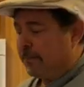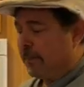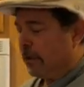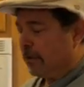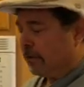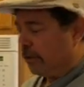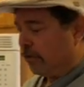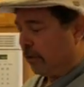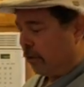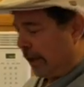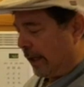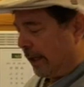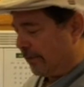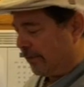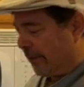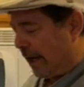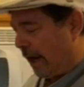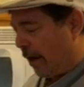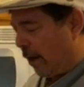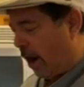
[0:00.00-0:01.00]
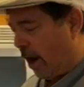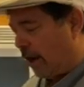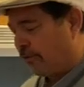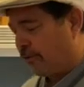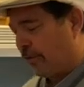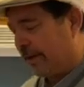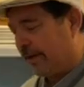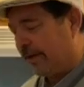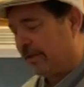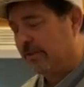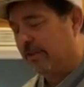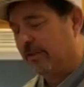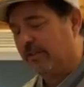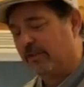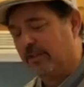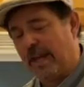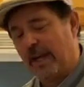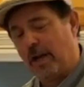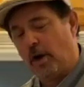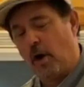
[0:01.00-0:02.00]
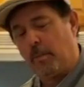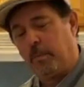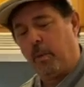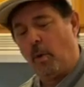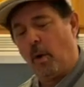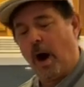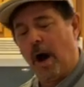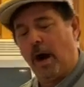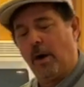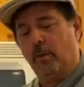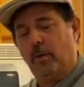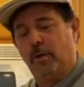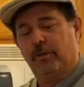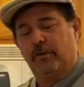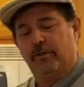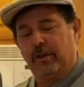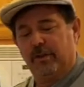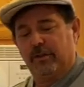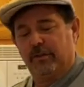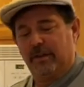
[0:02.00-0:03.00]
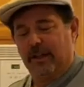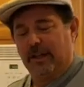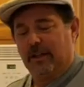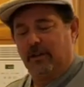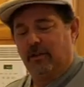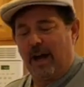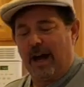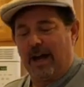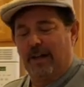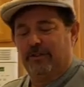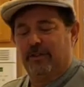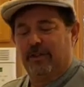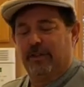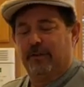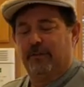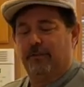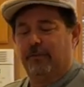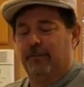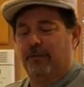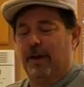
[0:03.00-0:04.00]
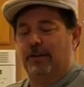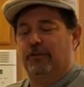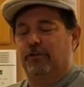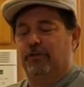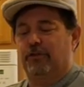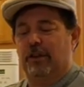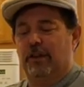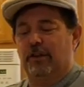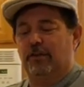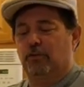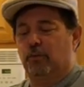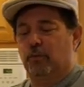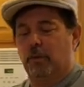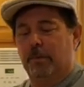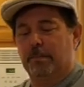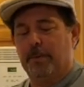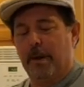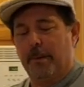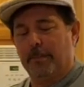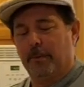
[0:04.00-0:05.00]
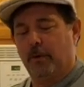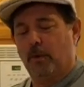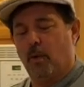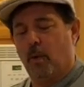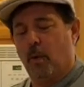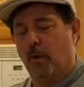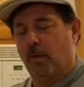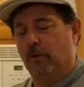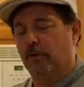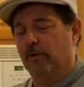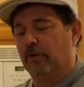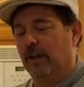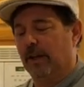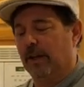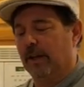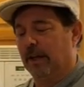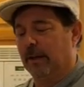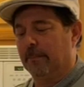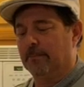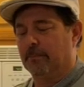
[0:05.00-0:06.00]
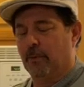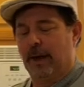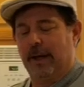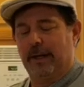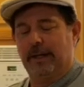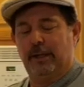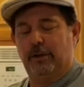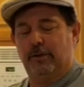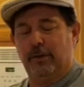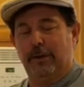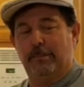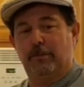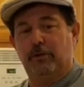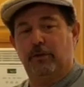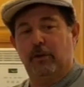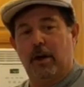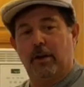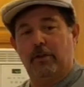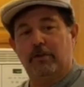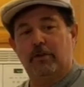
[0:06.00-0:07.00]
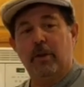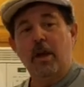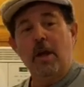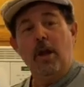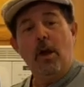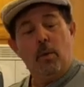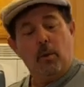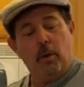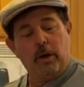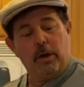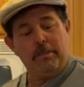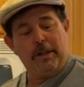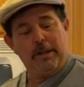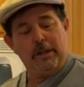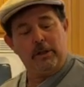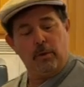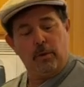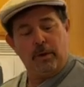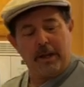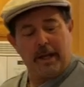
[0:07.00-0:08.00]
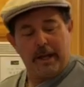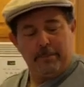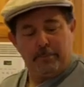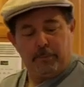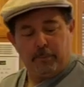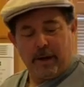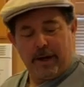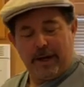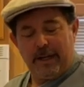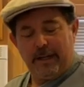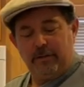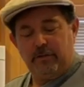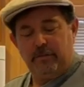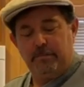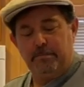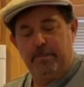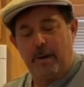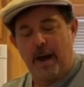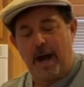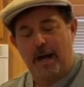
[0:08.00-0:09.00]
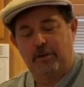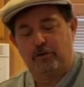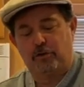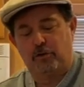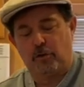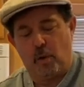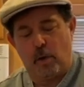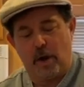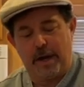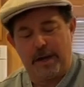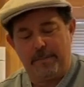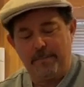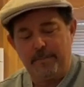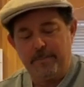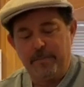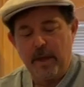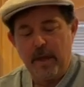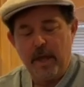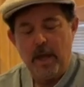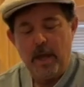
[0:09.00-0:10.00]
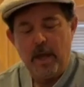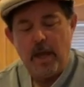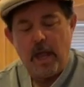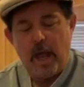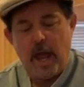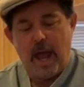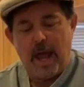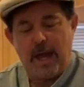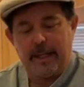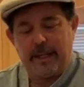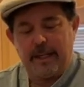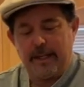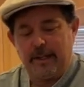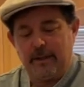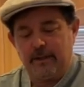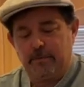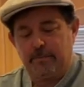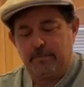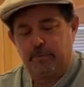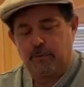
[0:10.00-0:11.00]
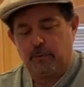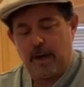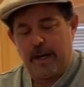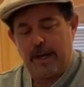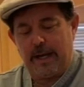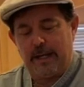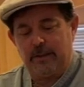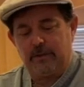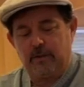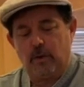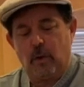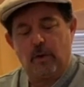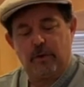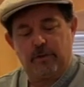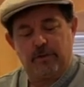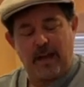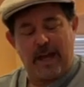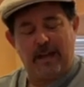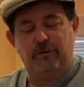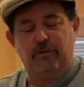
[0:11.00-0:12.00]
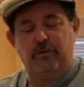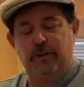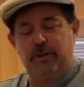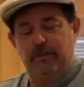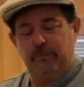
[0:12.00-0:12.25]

So like I said, our entree is a steak au poivre, which is a classic French dish with peppercorns and a brandy cream sauce. We're going to be doing a braised bok choy, and it is braised, or it's actually